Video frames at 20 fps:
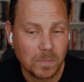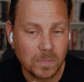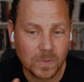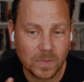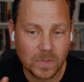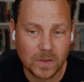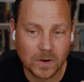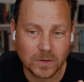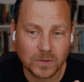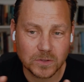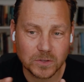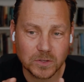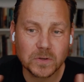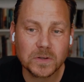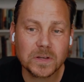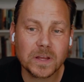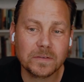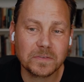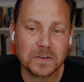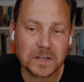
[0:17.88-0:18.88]
There's two
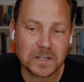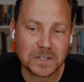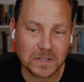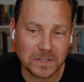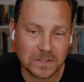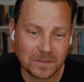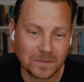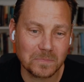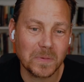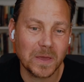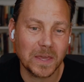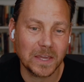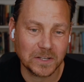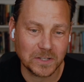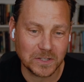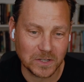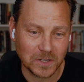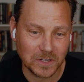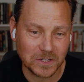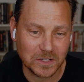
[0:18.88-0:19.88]
definitions of
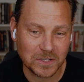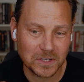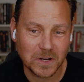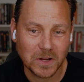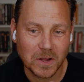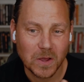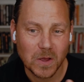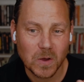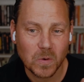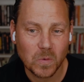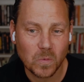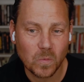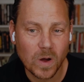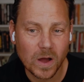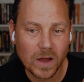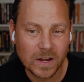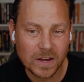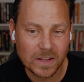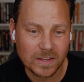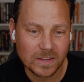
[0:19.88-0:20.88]
megachurch.
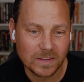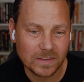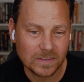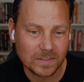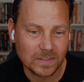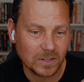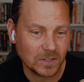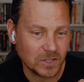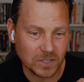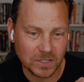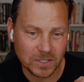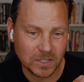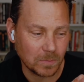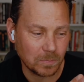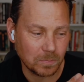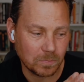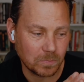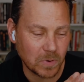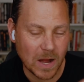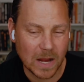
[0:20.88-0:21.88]
One is just a
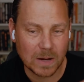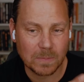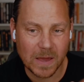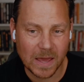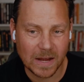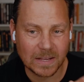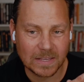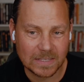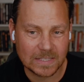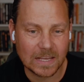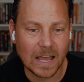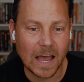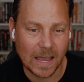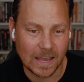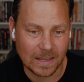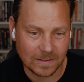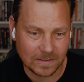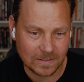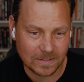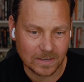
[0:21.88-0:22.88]
pragmatic
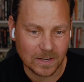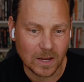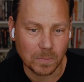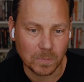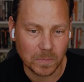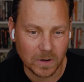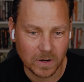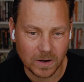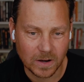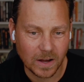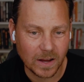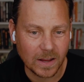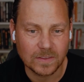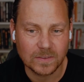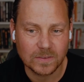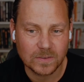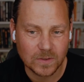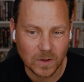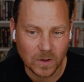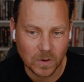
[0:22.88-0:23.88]
size number.
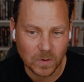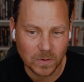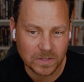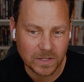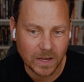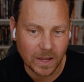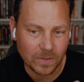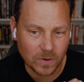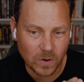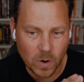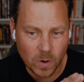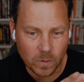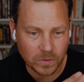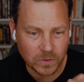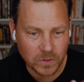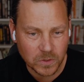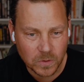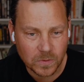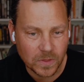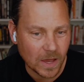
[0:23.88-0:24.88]
And so it's either over
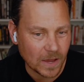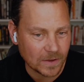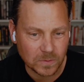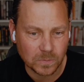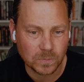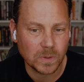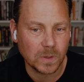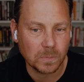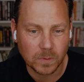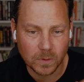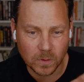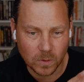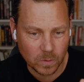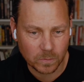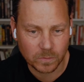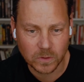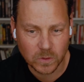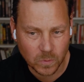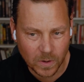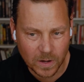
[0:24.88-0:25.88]
2,000 people or
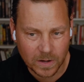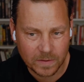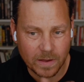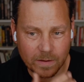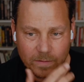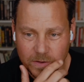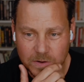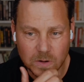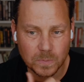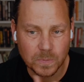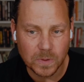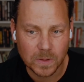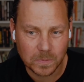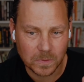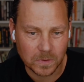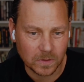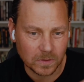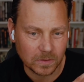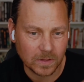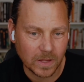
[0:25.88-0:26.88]
over 2,500
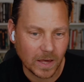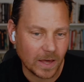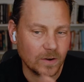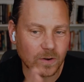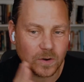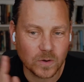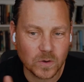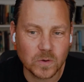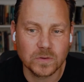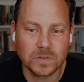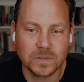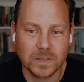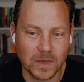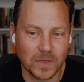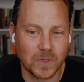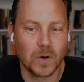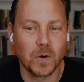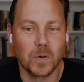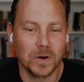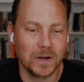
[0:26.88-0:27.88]
people. I don't know who's the
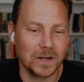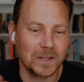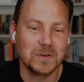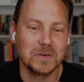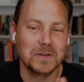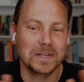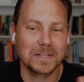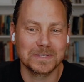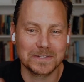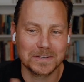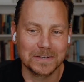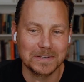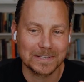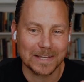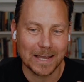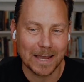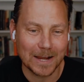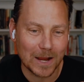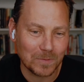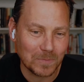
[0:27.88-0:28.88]
authority who gets to
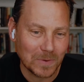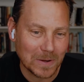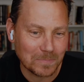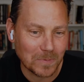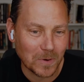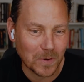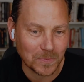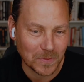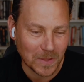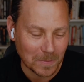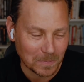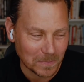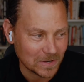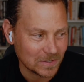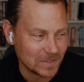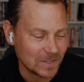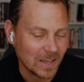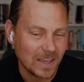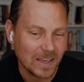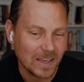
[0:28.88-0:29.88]
decide. I read both numbers.